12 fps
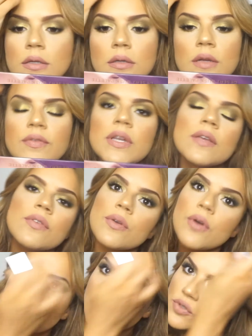don't know if any of you
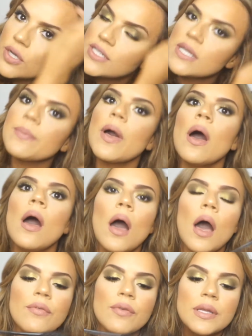guys have tried it, but
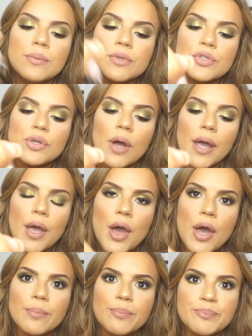I really want to
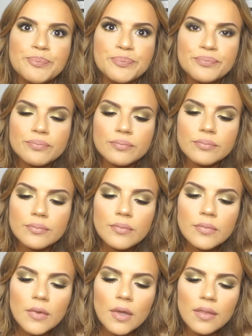try
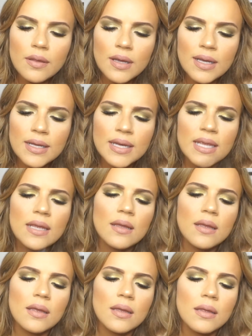the
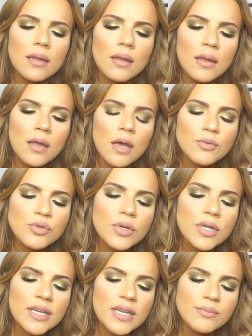Clinique. I'm
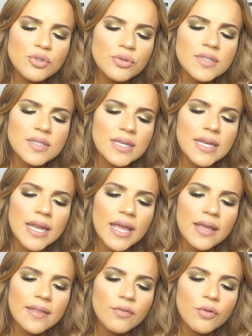sure it's Clinique,
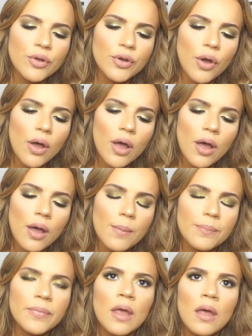because they've got
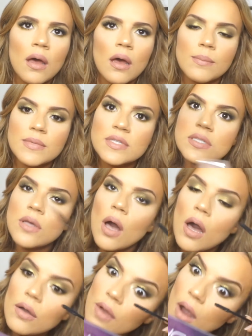a
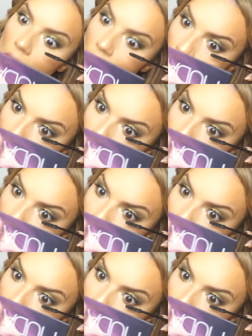mascara